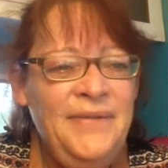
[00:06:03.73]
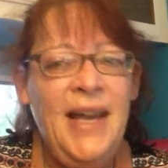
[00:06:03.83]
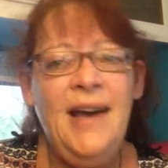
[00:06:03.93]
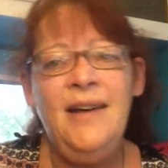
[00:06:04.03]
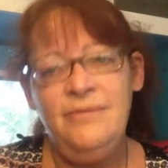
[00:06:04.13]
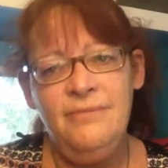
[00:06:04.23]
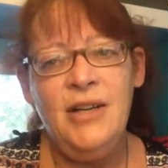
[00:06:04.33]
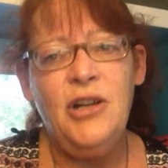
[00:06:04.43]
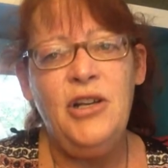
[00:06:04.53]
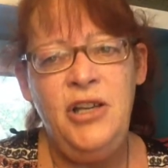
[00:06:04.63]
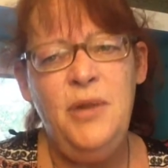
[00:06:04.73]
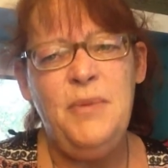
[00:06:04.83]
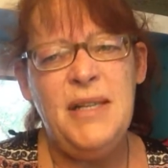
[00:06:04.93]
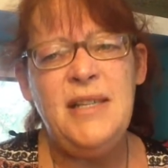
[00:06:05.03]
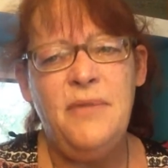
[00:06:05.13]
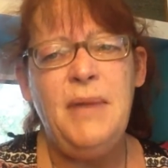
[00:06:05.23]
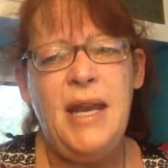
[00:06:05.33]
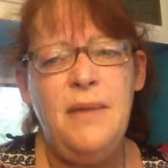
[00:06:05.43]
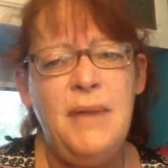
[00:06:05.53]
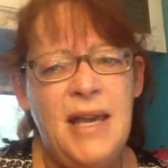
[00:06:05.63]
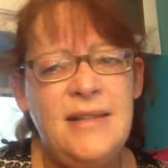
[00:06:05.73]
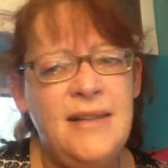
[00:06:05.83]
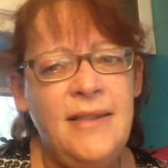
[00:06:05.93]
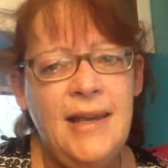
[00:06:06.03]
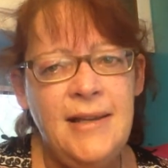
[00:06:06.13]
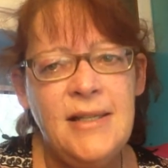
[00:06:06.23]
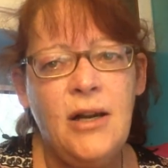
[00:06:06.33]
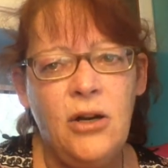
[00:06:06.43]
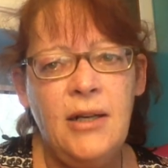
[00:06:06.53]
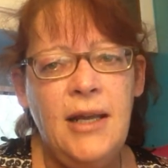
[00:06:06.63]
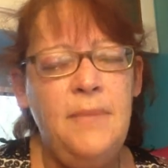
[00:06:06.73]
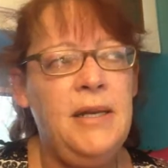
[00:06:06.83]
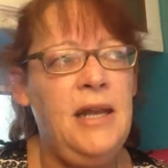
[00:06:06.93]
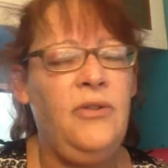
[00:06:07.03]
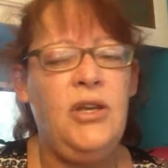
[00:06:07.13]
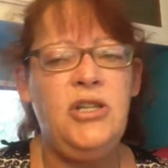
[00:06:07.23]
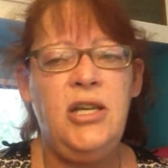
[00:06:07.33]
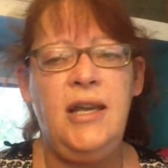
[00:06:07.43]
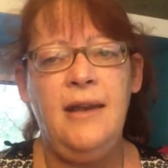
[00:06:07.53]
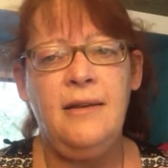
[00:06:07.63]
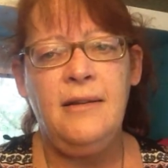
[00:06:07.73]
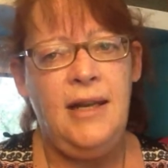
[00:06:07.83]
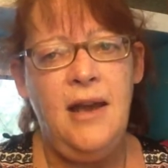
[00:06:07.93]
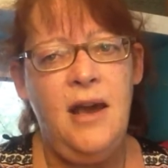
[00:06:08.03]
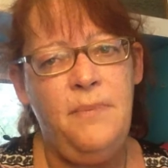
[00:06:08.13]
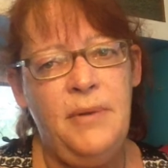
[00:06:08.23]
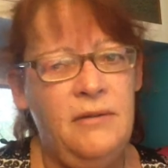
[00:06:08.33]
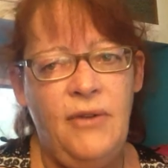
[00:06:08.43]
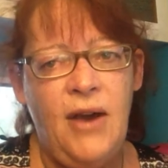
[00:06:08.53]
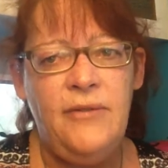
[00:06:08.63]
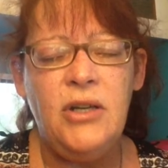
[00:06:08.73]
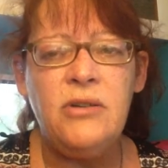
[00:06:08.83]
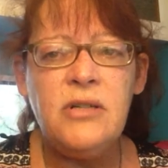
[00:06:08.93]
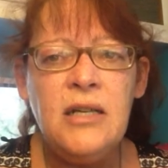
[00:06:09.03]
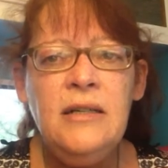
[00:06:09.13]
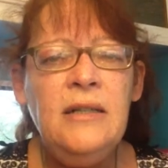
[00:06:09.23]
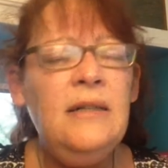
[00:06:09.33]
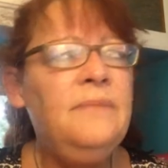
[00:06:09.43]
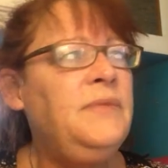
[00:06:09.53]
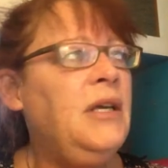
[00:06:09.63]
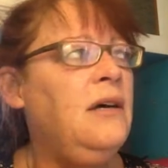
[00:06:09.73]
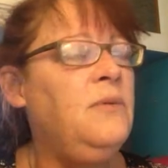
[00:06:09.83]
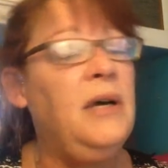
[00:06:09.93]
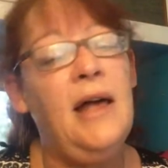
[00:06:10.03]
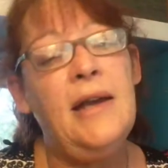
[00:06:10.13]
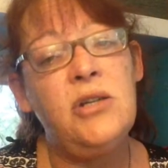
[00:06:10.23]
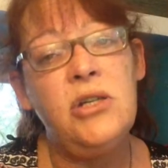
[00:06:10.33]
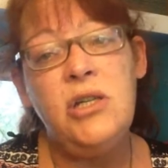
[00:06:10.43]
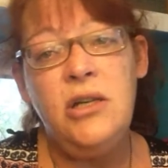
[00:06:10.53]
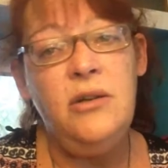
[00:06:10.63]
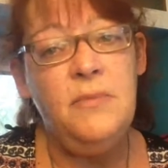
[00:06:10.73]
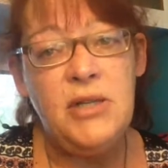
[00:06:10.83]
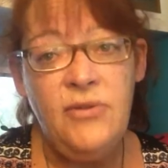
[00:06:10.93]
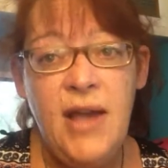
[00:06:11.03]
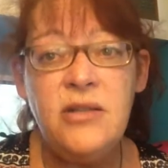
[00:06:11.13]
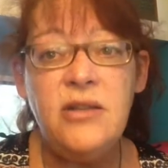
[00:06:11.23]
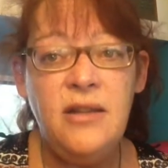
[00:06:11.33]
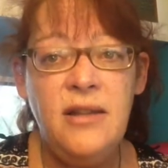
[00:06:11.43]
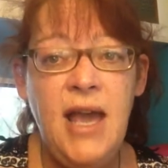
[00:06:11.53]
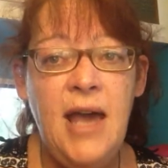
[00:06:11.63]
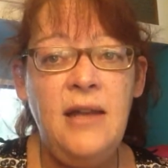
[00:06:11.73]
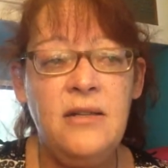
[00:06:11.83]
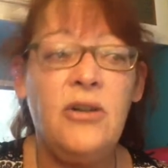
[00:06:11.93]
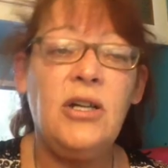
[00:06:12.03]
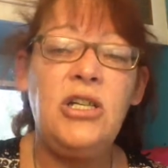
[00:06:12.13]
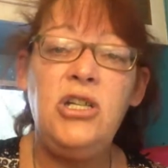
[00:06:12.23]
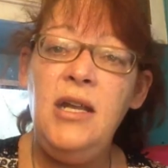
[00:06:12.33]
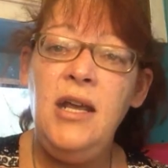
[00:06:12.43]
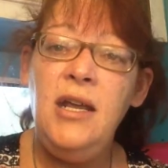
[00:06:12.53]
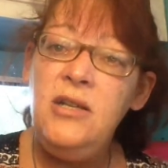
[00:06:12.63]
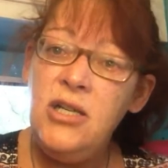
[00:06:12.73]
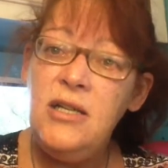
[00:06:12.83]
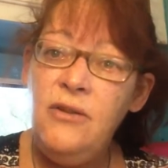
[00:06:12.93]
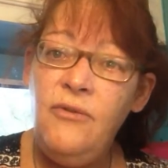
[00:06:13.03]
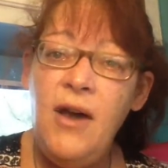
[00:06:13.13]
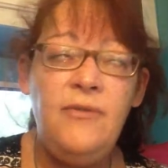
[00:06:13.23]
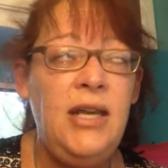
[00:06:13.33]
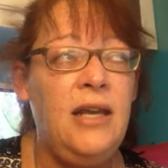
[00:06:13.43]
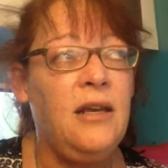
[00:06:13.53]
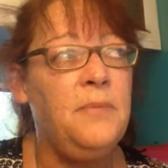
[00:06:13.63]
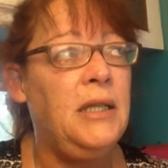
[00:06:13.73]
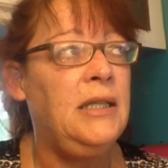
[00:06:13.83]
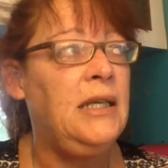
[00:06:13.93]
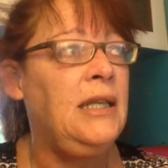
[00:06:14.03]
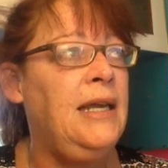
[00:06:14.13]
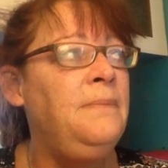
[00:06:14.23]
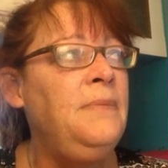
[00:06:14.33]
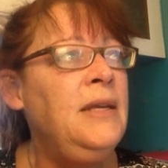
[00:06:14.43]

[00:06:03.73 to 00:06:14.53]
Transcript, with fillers: Now, humans have made a mess of things, certainly, but nothing she can't clean up in 5 years. Well, actually, she could do it much faster than that. Certainly she did. She's in 5D and completely clean.